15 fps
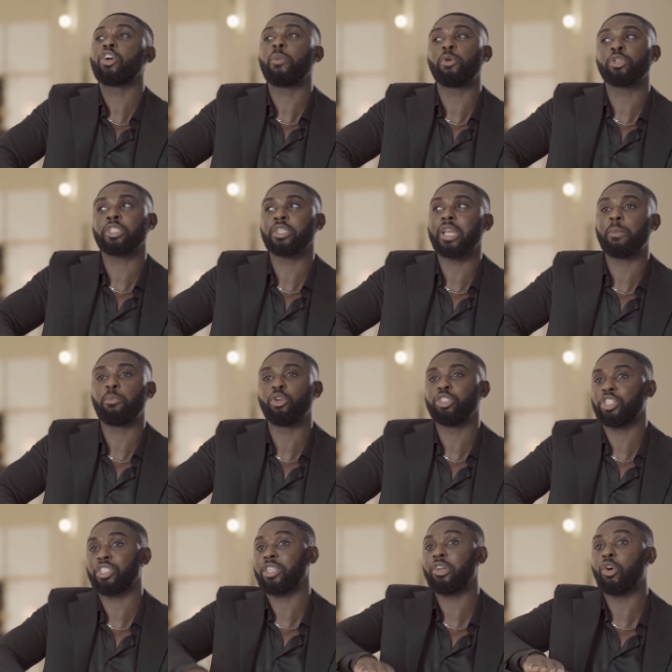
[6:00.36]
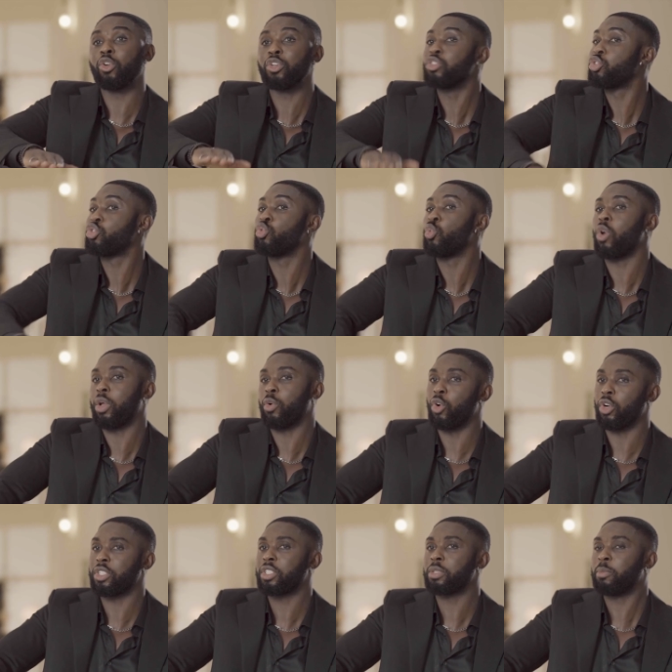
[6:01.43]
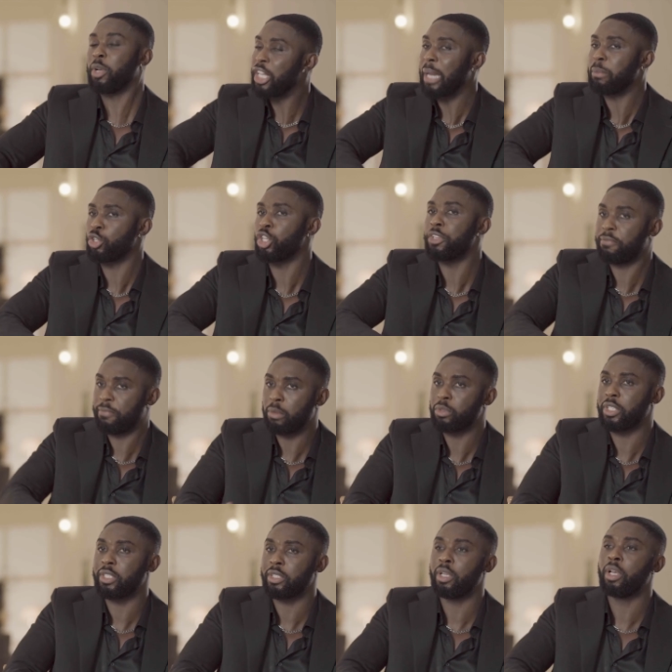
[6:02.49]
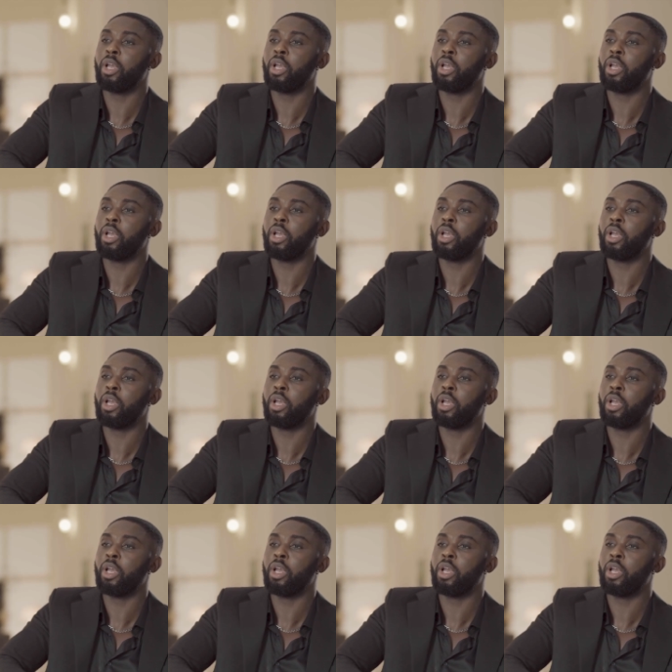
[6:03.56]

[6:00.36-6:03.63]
up until that point, Jeje understood what it was, but I'm sure he felt it.